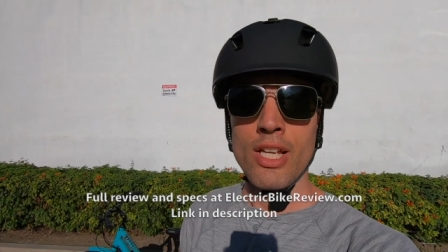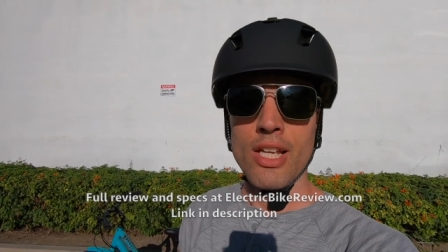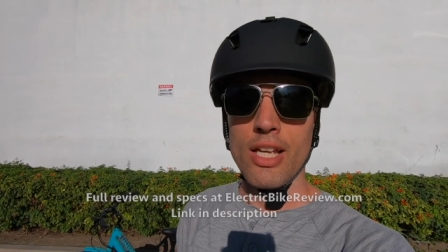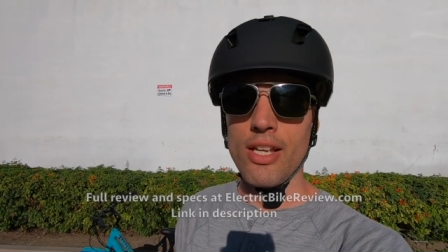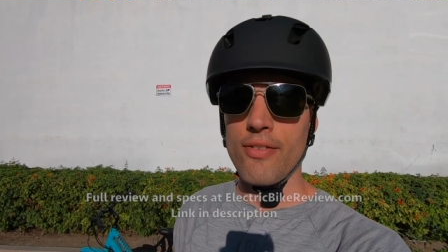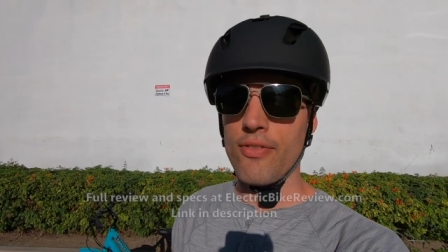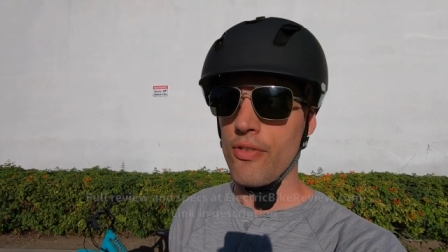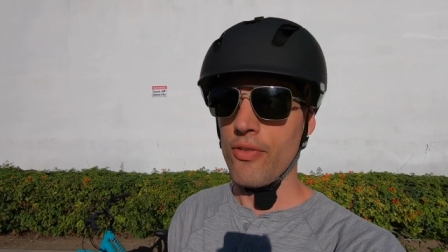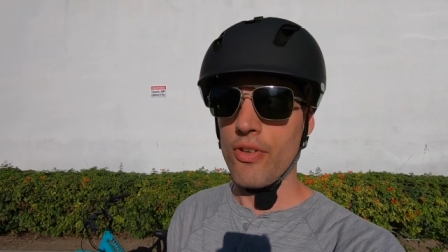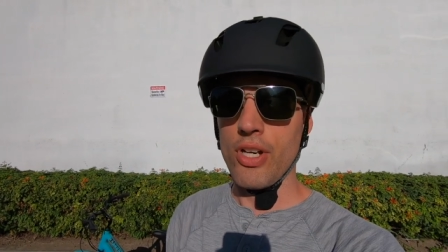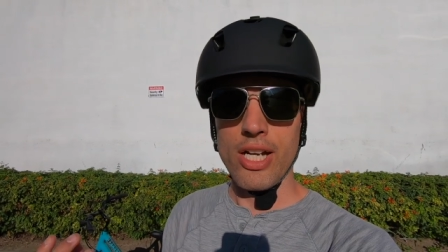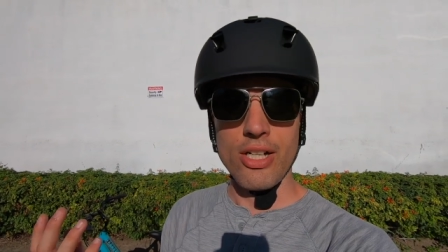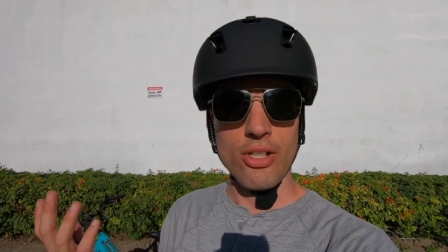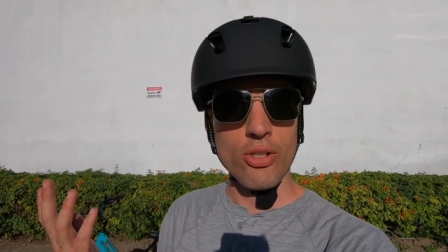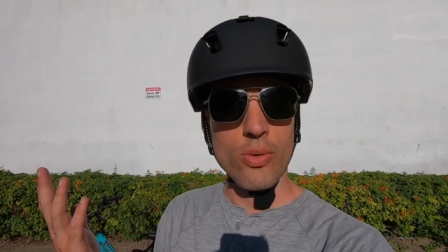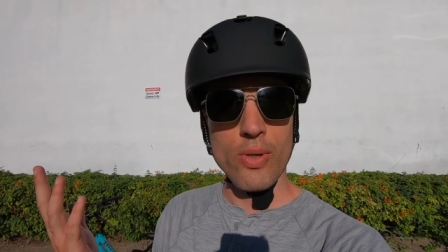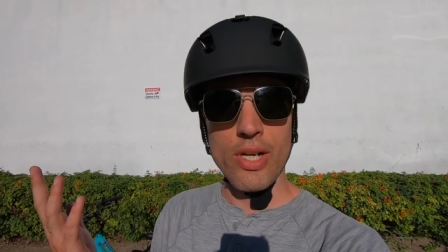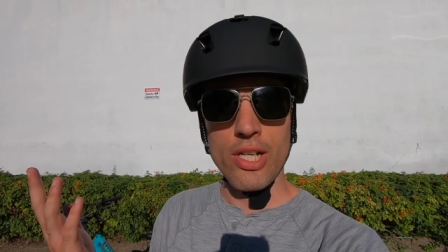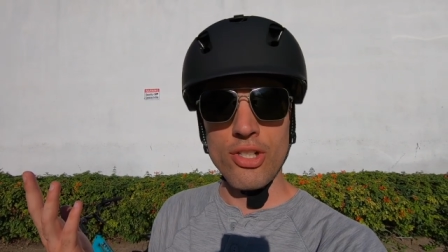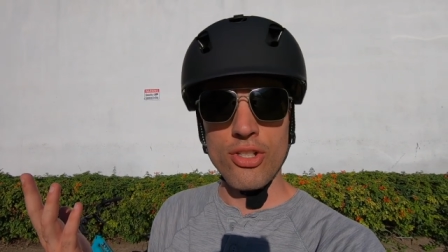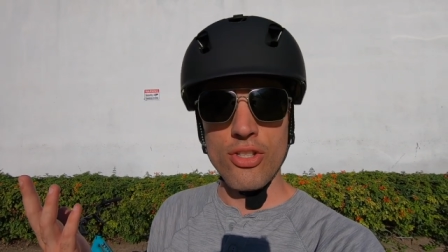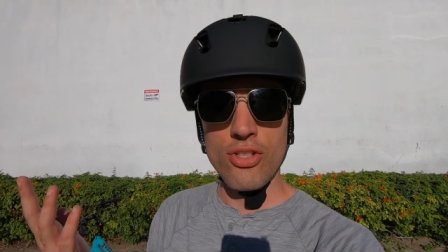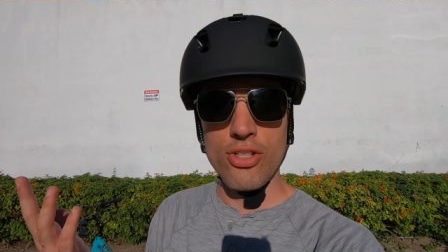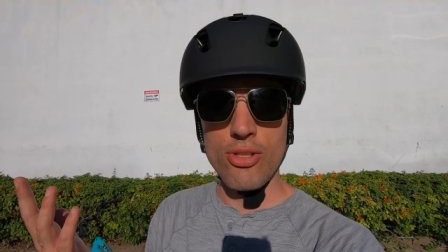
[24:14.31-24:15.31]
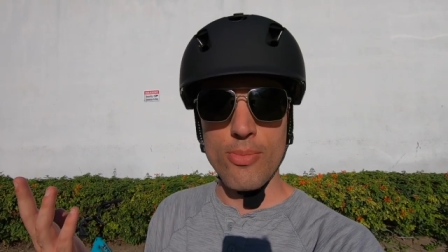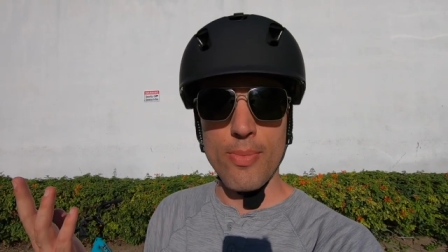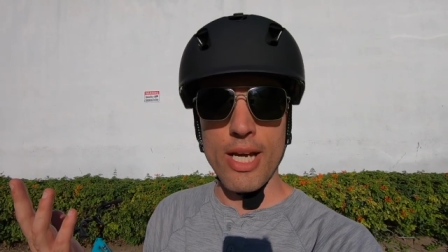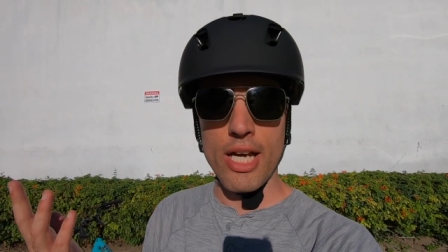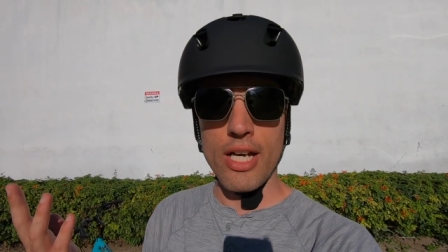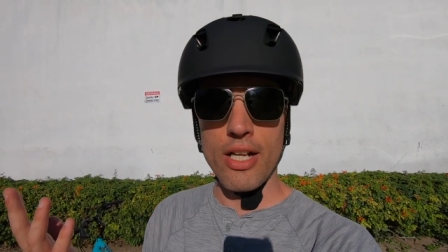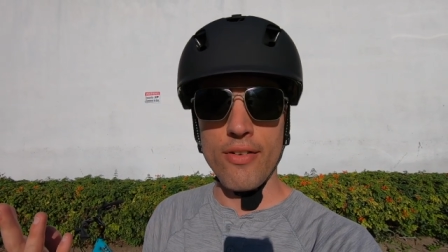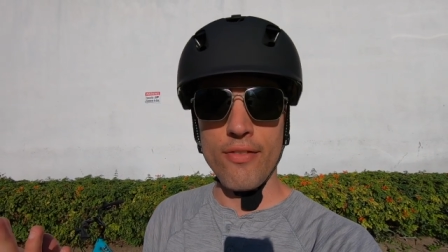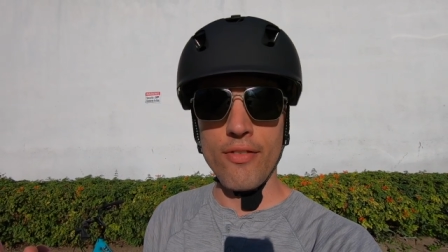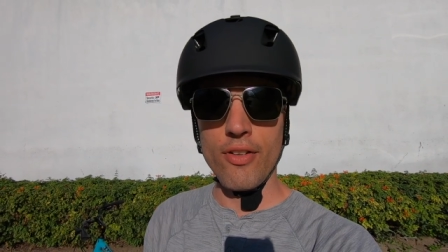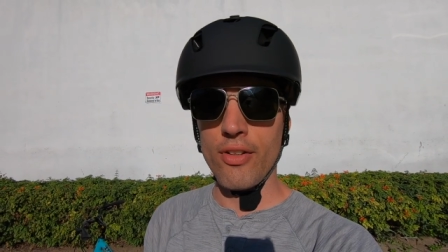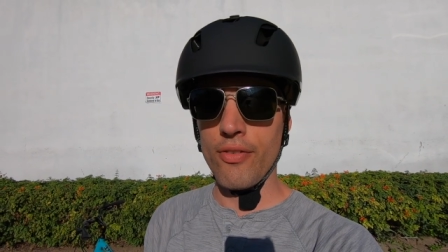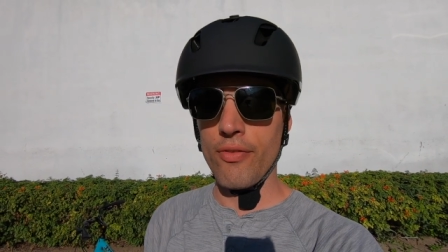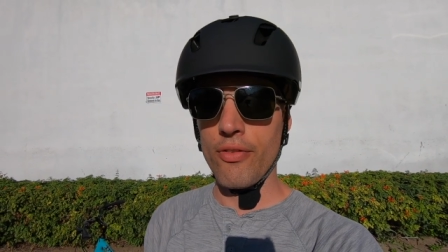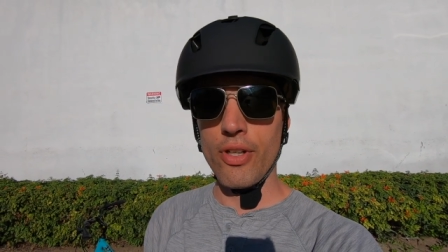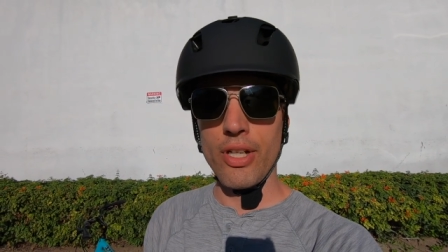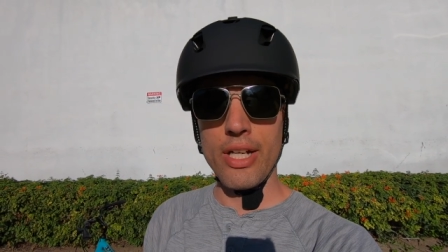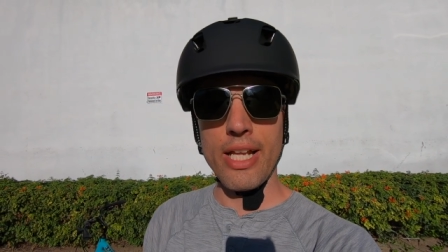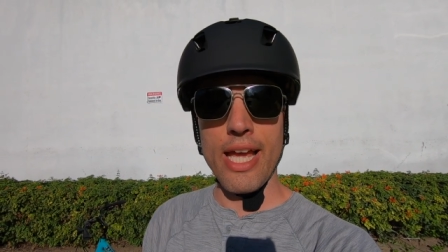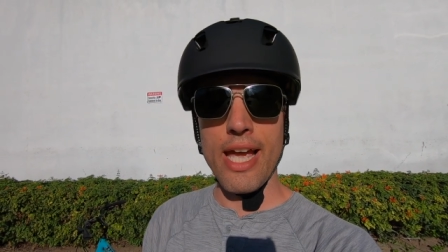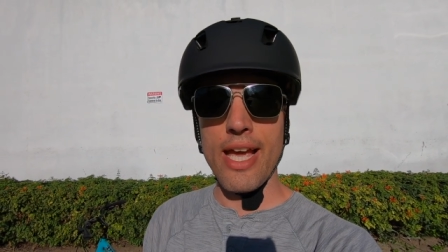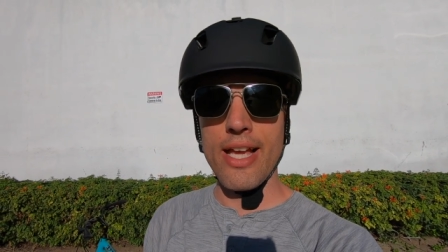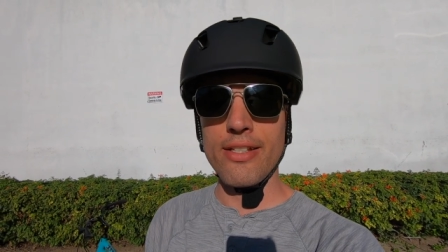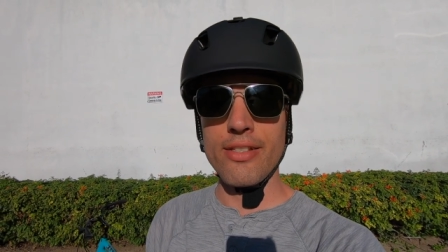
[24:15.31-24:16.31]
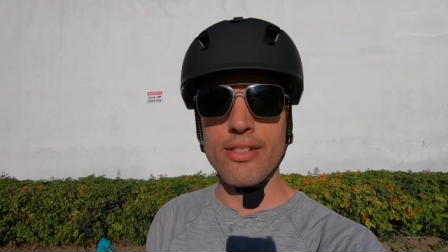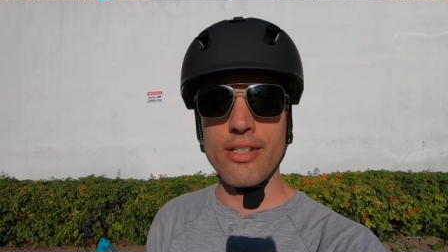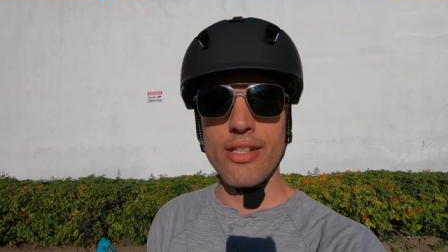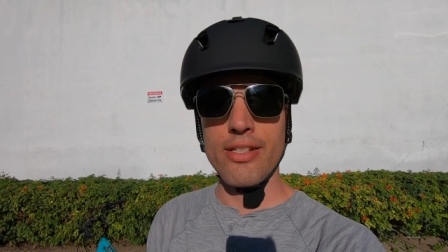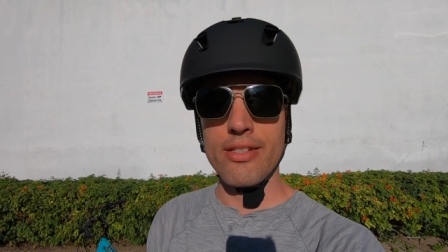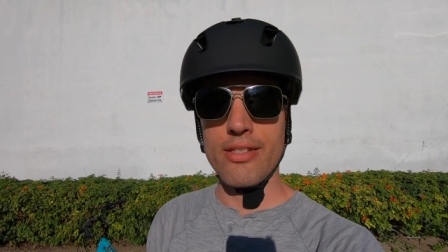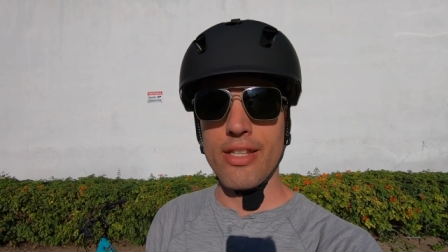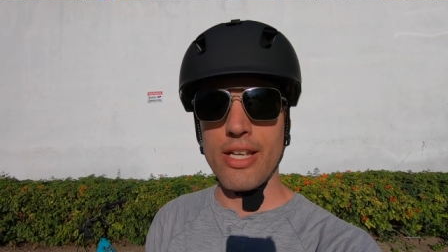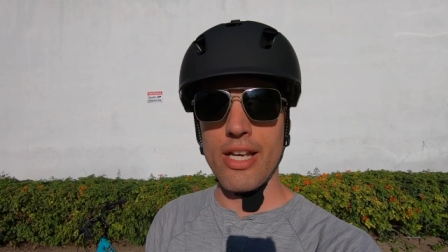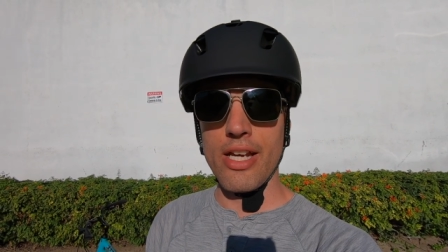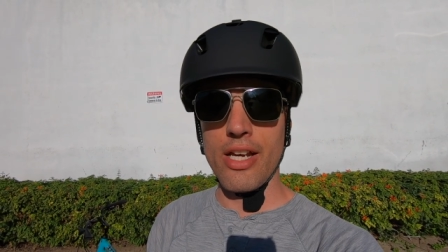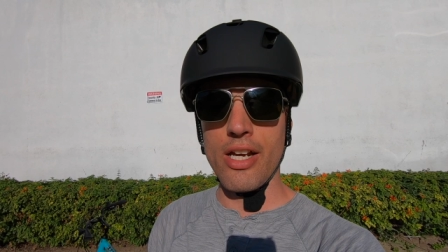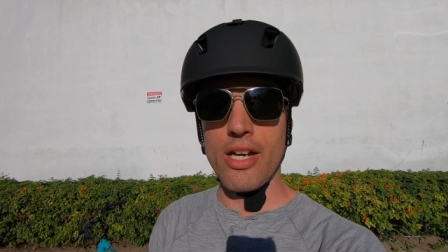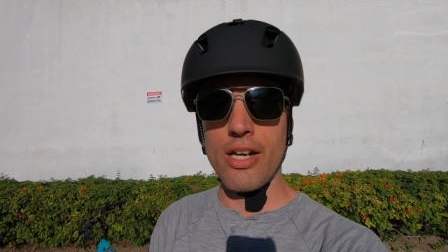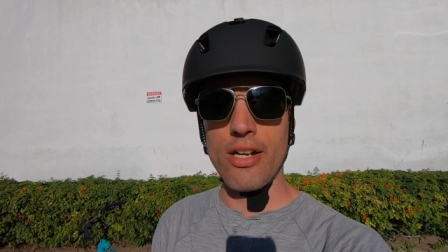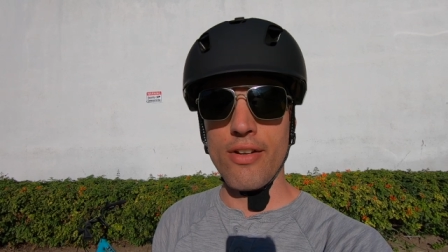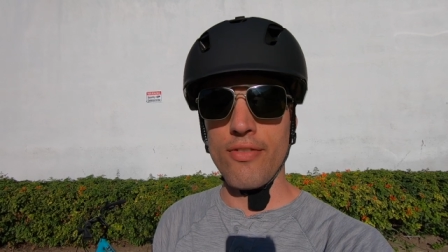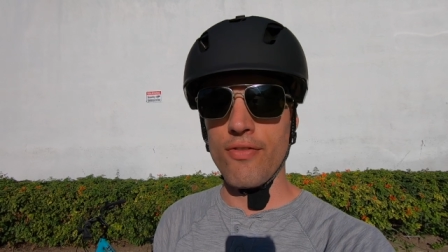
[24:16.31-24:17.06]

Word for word: If you've got questions about it, feel free to ask us there.